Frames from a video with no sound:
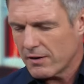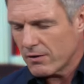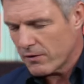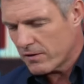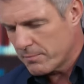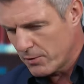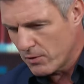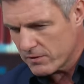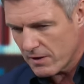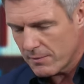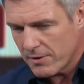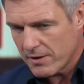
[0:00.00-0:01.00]
you've got the sports
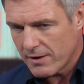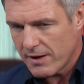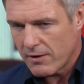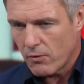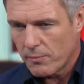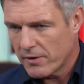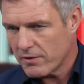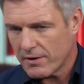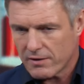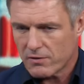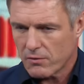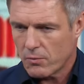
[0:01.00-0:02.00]
element now, almost like
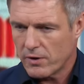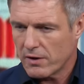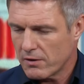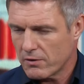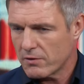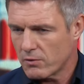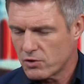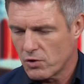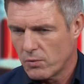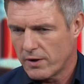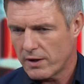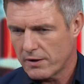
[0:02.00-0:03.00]
a sort of weekly or
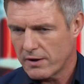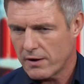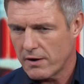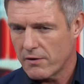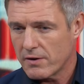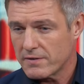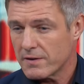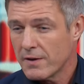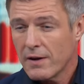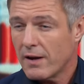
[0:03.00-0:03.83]
dual weekly occurrence,